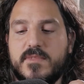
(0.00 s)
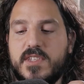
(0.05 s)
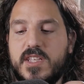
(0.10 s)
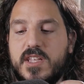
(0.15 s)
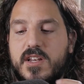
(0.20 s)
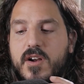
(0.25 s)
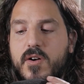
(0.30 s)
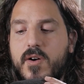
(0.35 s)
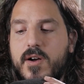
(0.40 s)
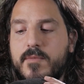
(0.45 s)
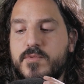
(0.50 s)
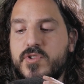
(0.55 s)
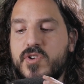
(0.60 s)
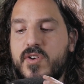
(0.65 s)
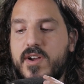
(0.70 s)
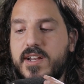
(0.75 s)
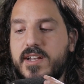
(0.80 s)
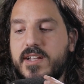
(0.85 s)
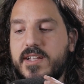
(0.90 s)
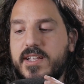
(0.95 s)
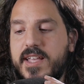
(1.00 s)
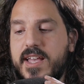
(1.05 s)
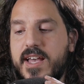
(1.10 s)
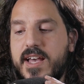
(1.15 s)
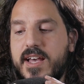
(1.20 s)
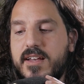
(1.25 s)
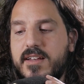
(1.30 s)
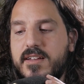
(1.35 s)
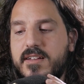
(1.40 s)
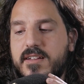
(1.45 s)
You know, I'm trying to
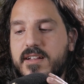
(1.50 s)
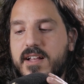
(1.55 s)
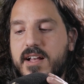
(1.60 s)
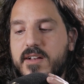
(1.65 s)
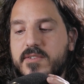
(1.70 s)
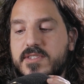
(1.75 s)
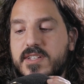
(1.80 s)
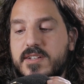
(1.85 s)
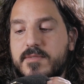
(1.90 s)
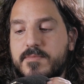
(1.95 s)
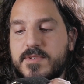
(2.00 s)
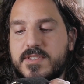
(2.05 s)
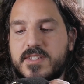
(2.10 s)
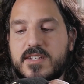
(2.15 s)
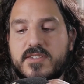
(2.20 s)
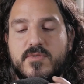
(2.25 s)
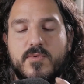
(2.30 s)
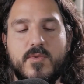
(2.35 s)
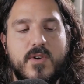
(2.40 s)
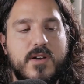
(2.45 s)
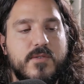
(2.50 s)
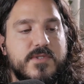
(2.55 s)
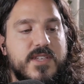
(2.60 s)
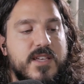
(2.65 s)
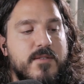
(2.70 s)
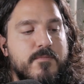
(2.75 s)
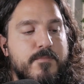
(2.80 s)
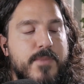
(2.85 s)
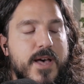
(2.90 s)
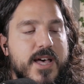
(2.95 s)
get, I was in a position where I was
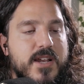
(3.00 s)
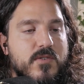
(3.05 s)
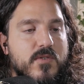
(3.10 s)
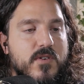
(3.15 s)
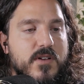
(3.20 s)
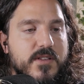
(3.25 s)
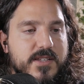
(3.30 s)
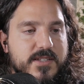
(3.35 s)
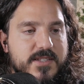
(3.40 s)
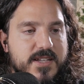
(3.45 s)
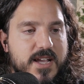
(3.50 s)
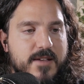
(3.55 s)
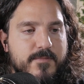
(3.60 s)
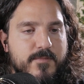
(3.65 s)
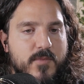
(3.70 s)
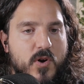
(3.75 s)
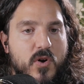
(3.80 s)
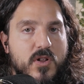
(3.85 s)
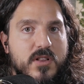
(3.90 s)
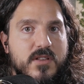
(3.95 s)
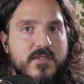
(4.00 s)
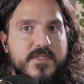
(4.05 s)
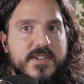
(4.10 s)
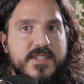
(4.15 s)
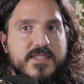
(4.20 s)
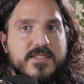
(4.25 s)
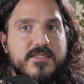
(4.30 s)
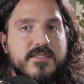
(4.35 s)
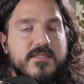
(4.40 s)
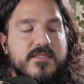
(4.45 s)
getting better all the time. All of
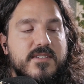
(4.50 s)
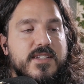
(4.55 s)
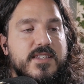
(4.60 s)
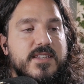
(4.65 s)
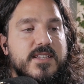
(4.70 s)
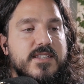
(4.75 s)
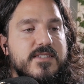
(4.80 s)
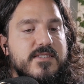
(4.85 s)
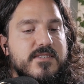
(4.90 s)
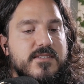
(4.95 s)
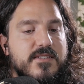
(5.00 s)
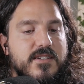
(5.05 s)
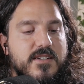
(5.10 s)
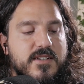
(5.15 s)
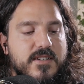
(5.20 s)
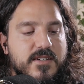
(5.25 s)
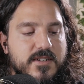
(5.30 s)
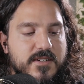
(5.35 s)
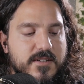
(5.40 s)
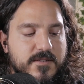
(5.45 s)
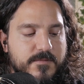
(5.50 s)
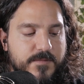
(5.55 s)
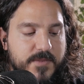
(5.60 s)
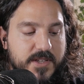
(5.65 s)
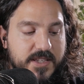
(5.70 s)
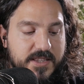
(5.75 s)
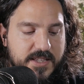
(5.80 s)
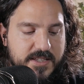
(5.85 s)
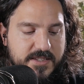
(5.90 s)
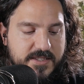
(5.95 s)
us in this
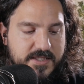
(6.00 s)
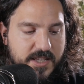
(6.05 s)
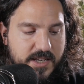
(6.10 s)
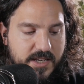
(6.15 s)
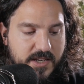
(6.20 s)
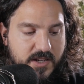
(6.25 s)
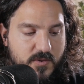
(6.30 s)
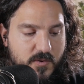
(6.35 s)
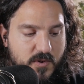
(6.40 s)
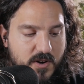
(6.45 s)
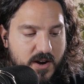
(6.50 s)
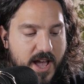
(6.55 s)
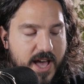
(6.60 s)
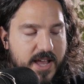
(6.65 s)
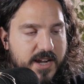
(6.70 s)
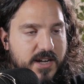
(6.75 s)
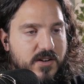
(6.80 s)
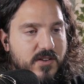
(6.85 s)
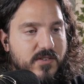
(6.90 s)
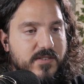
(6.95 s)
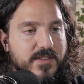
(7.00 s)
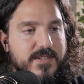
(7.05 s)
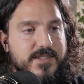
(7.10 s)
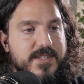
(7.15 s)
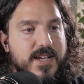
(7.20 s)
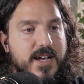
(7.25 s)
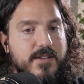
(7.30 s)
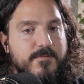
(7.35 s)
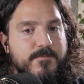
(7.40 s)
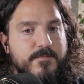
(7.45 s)
city who are at it all the
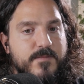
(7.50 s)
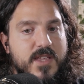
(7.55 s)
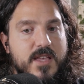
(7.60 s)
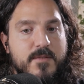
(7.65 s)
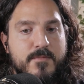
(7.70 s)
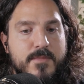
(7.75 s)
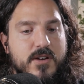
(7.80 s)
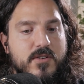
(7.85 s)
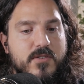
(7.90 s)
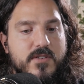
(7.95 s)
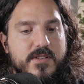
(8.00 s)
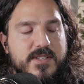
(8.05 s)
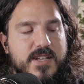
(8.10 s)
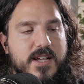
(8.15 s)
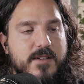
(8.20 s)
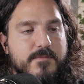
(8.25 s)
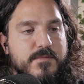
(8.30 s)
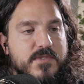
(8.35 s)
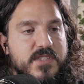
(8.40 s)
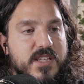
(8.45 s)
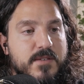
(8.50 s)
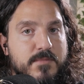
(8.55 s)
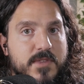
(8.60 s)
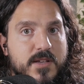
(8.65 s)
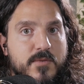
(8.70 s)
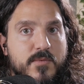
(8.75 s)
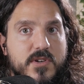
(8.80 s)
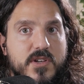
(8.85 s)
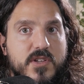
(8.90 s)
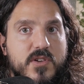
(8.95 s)
time, mm-hmm. getting better all the time. Same
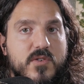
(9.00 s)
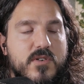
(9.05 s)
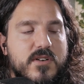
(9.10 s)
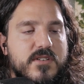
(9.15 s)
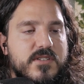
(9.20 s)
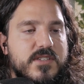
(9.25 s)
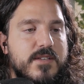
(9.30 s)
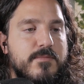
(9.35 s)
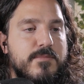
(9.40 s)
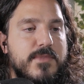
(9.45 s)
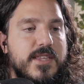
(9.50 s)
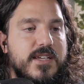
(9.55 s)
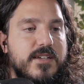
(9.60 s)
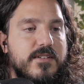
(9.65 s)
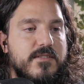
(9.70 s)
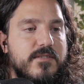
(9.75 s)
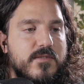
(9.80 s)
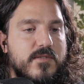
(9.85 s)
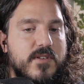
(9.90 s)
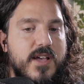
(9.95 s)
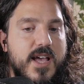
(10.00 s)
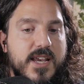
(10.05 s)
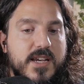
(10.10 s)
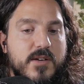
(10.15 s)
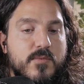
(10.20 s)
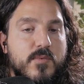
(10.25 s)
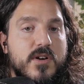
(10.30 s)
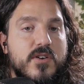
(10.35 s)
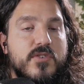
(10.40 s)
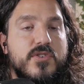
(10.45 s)
thing with New York, same thing
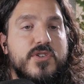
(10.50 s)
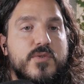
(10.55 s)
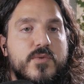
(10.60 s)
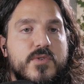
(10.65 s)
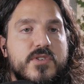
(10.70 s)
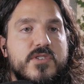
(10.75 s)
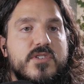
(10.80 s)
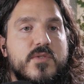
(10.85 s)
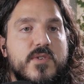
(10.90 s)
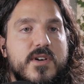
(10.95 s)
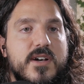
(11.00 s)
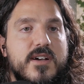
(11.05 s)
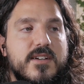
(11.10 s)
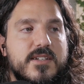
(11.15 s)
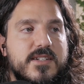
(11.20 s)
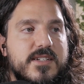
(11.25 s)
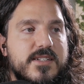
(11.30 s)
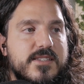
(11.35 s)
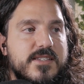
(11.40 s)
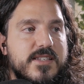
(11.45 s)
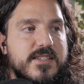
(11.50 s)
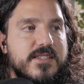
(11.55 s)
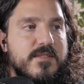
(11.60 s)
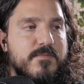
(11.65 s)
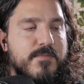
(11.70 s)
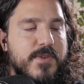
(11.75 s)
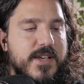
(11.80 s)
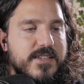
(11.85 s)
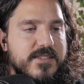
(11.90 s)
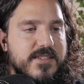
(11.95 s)
anywhere you could do it on a
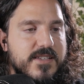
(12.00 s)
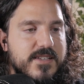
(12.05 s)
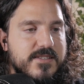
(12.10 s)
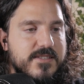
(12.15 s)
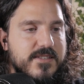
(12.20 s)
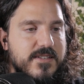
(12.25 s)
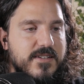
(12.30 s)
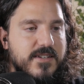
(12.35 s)
consistent basis.